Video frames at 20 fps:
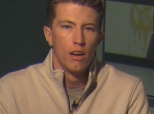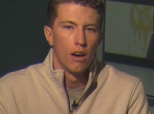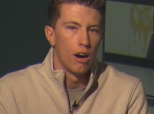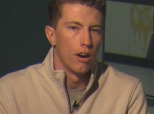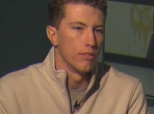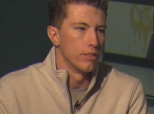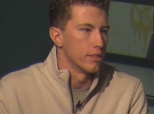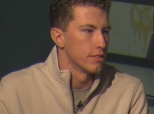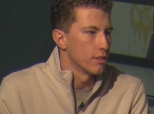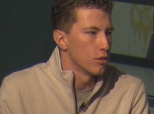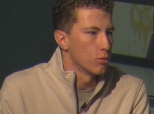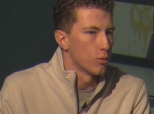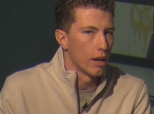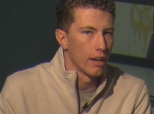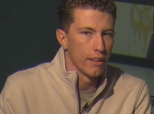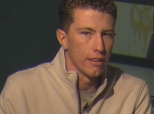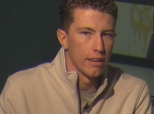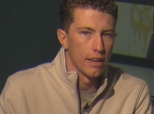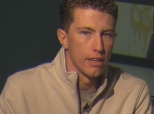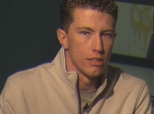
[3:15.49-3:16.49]
obviously
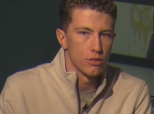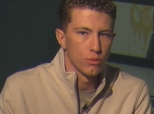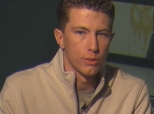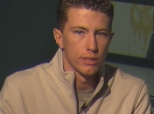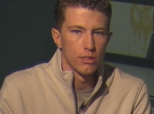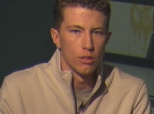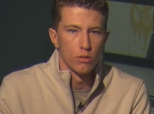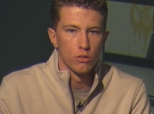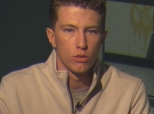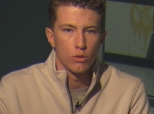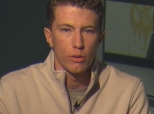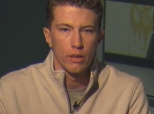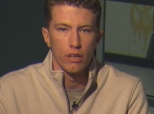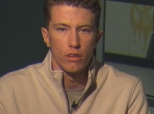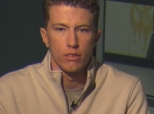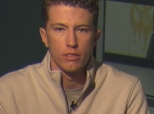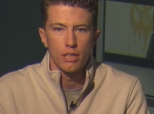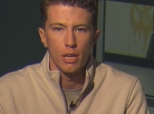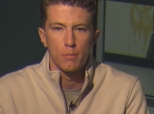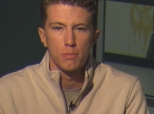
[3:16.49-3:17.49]
Riley Angel with those 3
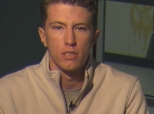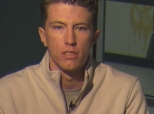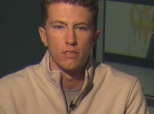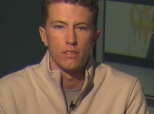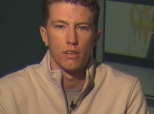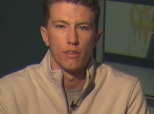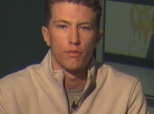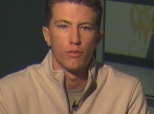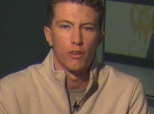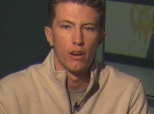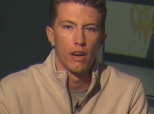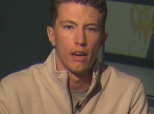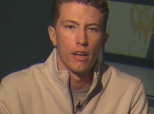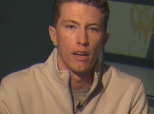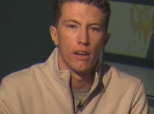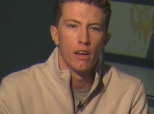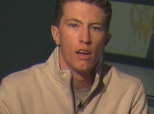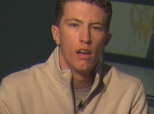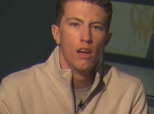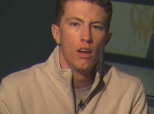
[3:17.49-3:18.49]
interceptions on
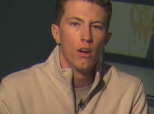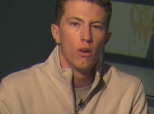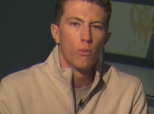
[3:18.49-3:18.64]
Friday.